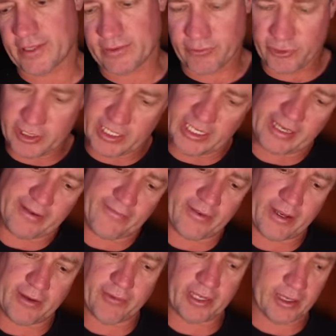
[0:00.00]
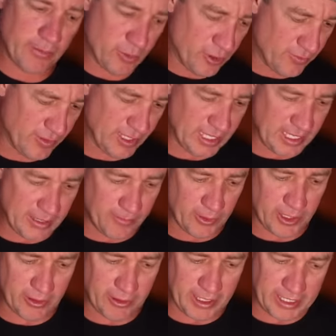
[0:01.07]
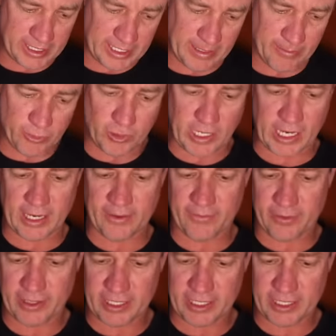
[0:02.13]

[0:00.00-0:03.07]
and we'll see how far we can move it down, whether I assemble half of